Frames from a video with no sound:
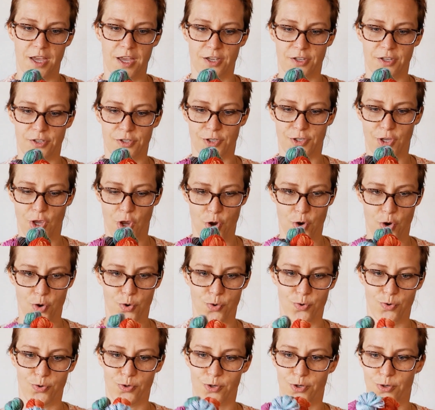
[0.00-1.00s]

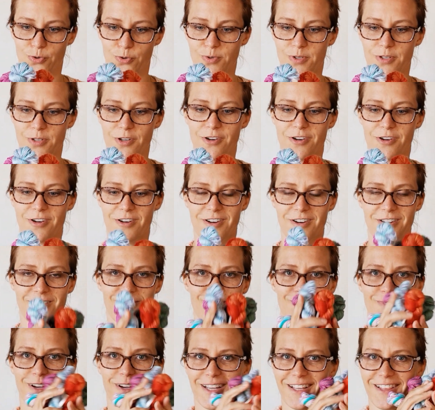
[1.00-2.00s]
So those are
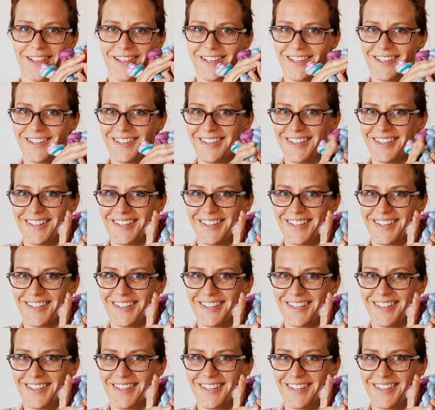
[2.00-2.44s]
my little